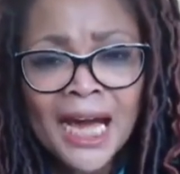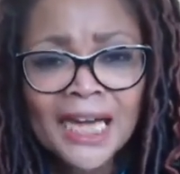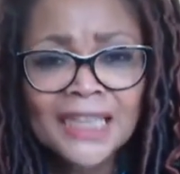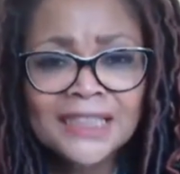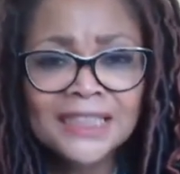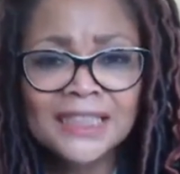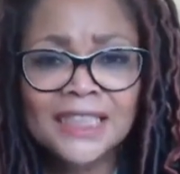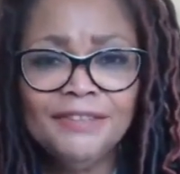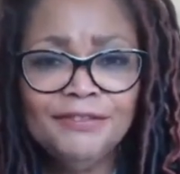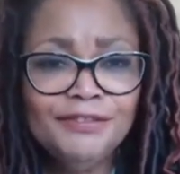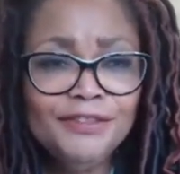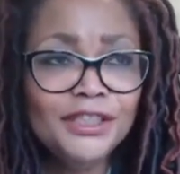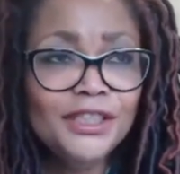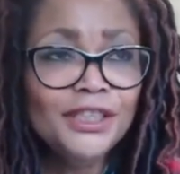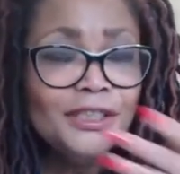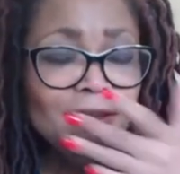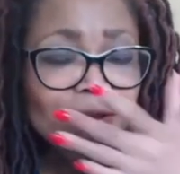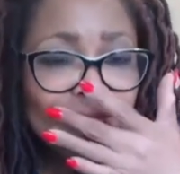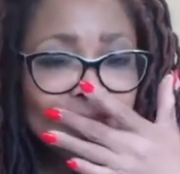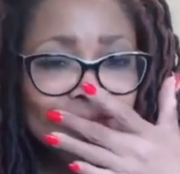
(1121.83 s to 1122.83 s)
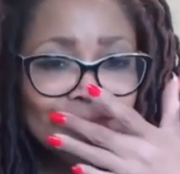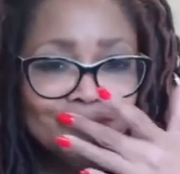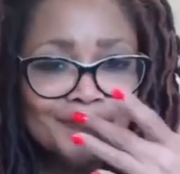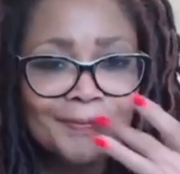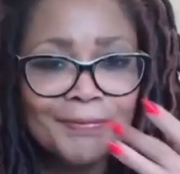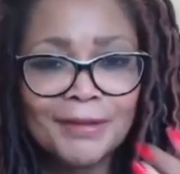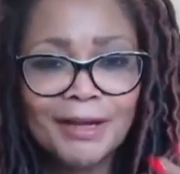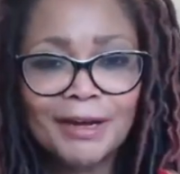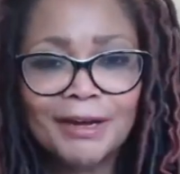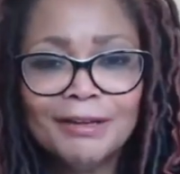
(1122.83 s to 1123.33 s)
And if you,
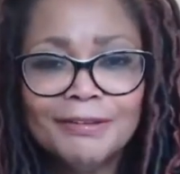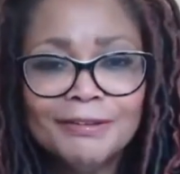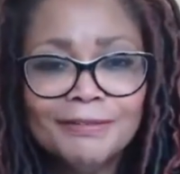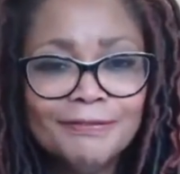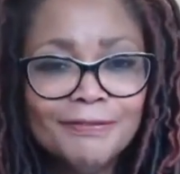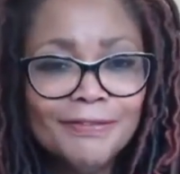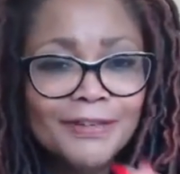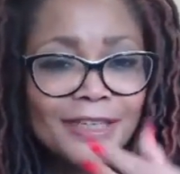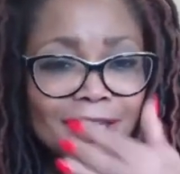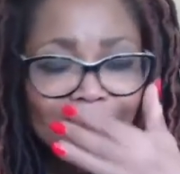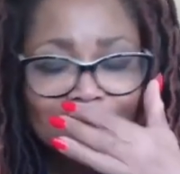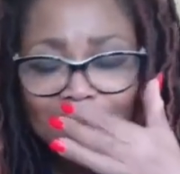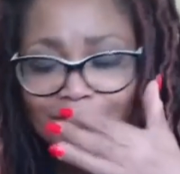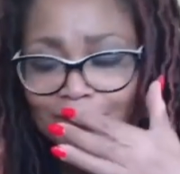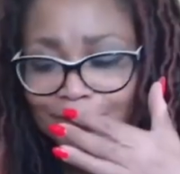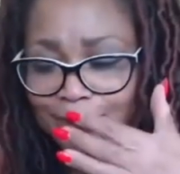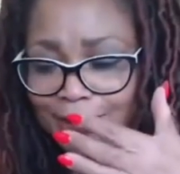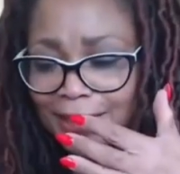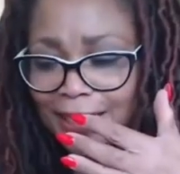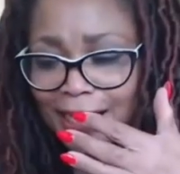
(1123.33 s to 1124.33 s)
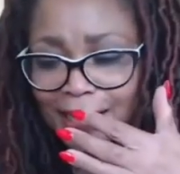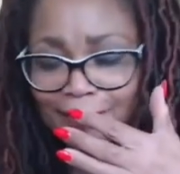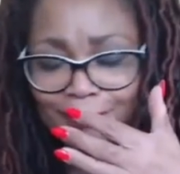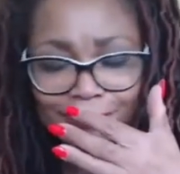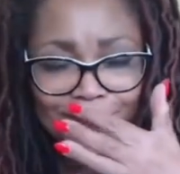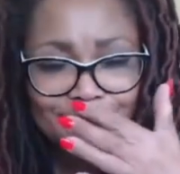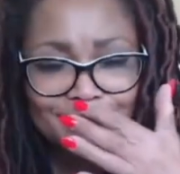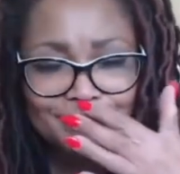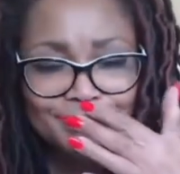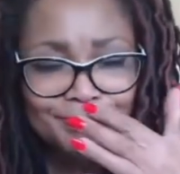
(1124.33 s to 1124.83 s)
I feel like I'm going to have
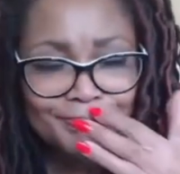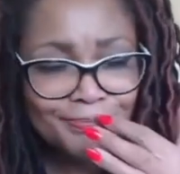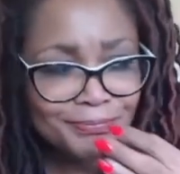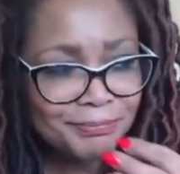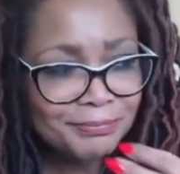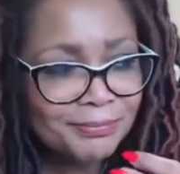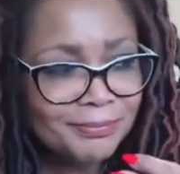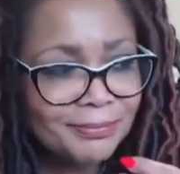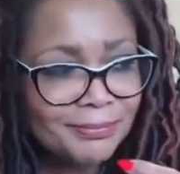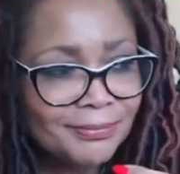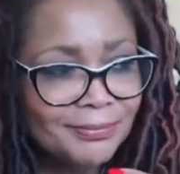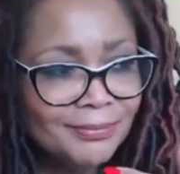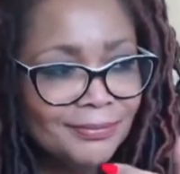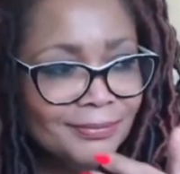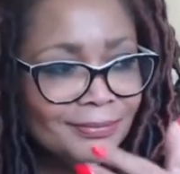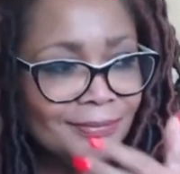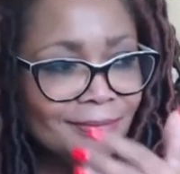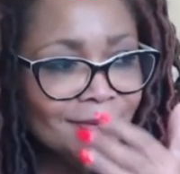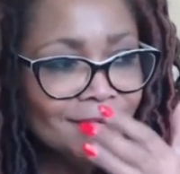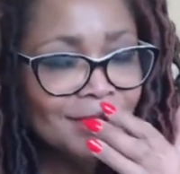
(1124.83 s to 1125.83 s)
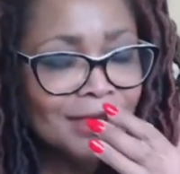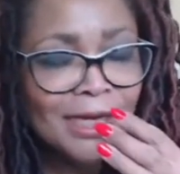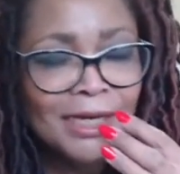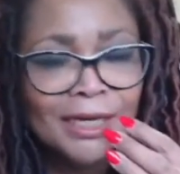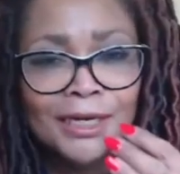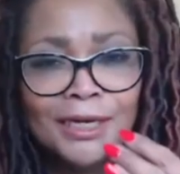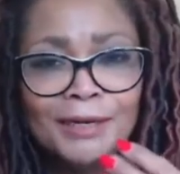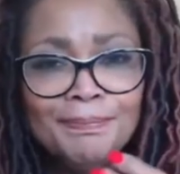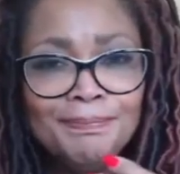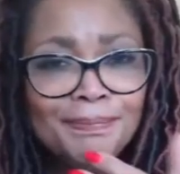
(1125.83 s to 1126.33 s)

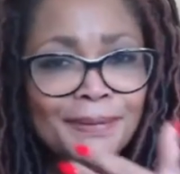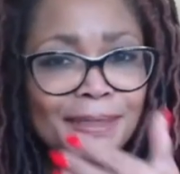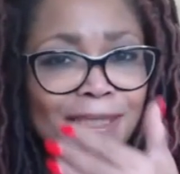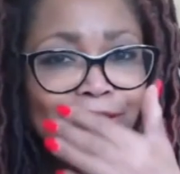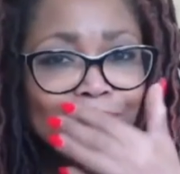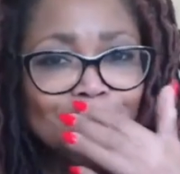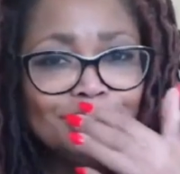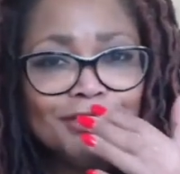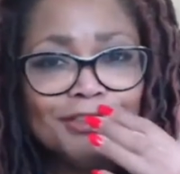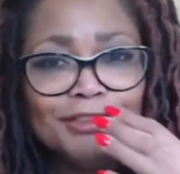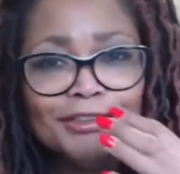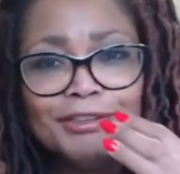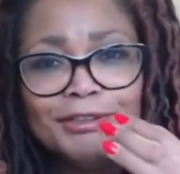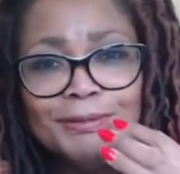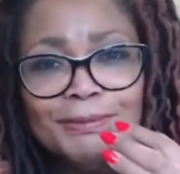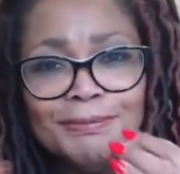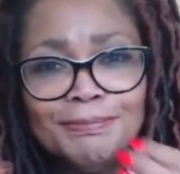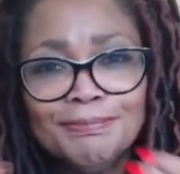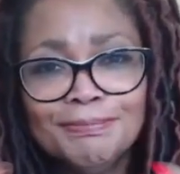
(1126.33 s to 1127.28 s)
a beetroot